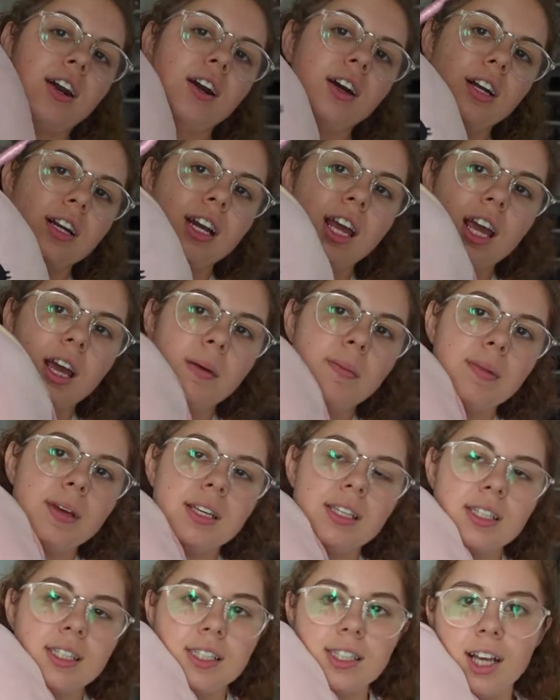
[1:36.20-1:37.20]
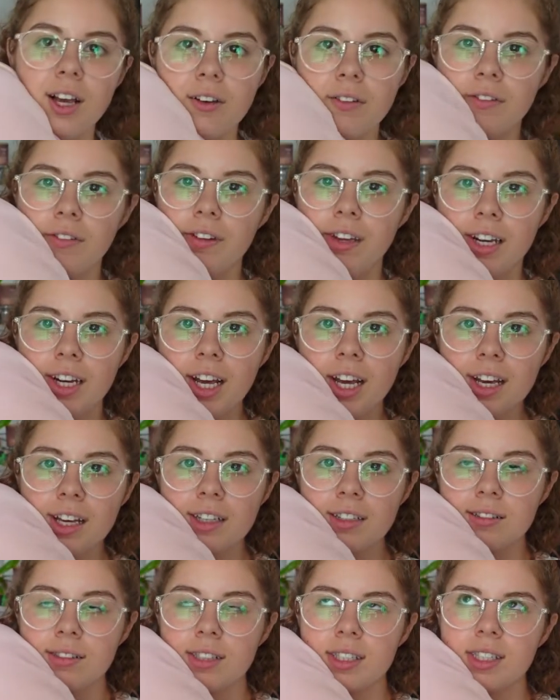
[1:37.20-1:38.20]
her name is Sylvina.
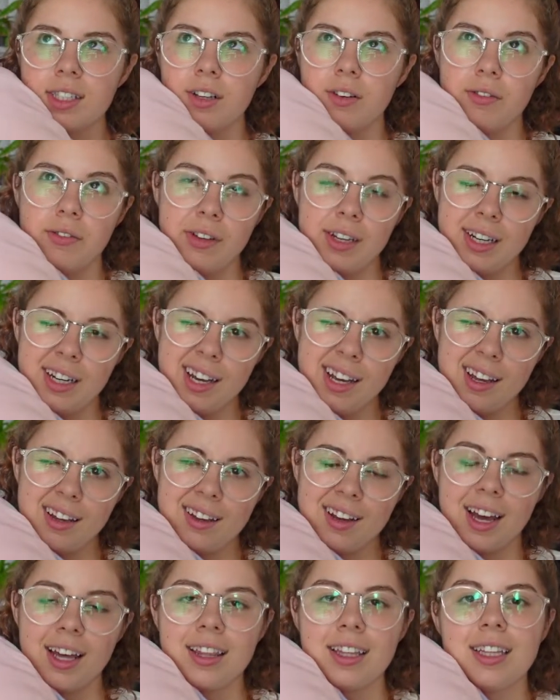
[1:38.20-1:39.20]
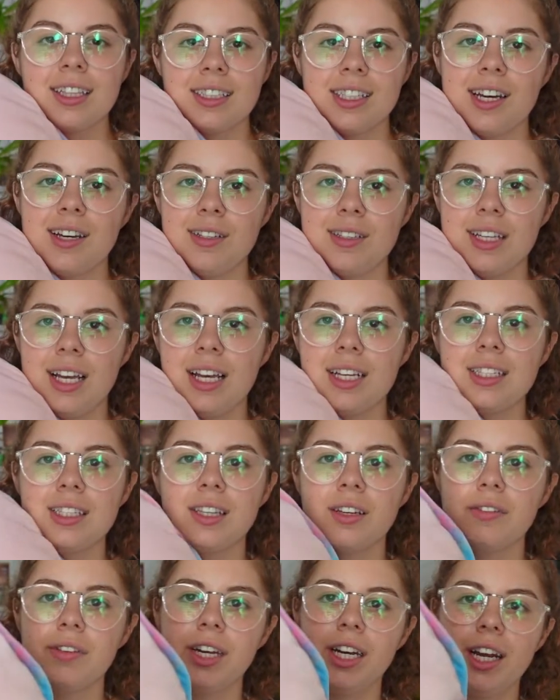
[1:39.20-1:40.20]
Sylvina? I think that's how you say it.
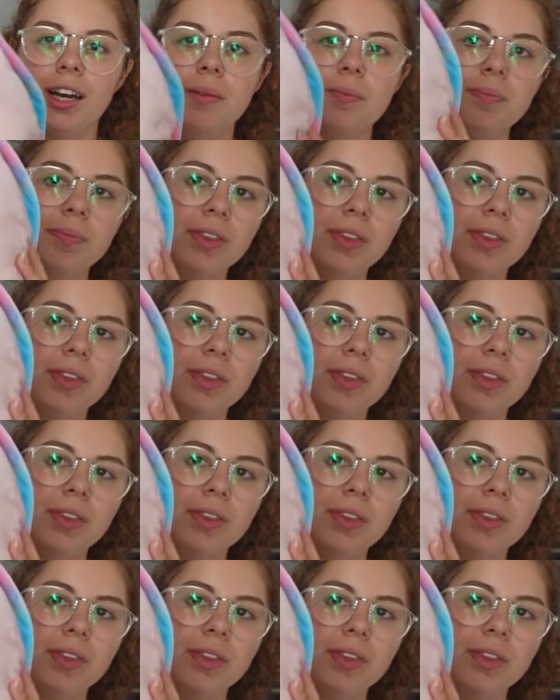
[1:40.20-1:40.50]
Sylvina.